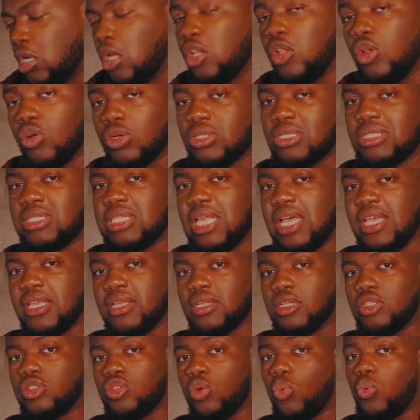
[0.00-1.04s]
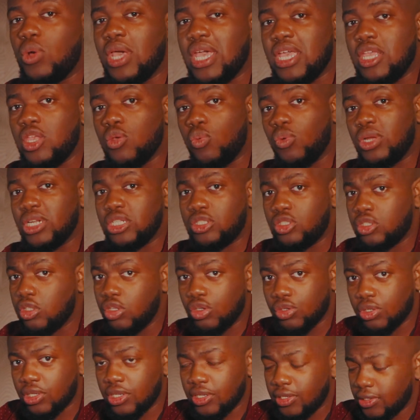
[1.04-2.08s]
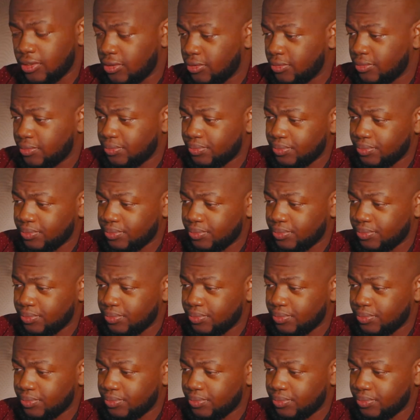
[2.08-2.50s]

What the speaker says: looks like the way you want it to look. What I could